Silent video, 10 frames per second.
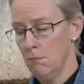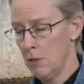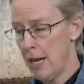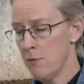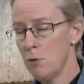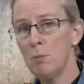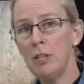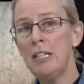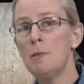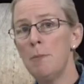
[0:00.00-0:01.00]
Lightroom,
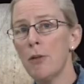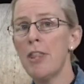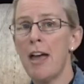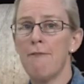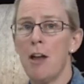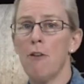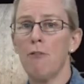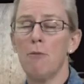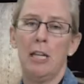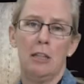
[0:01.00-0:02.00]
please build that file
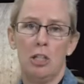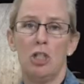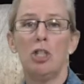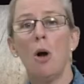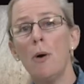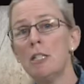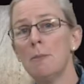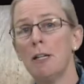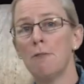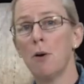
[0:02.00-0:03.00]
for me and then show it to
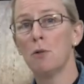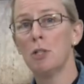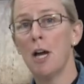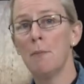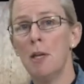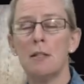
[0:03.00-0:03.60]
me in Photoshop.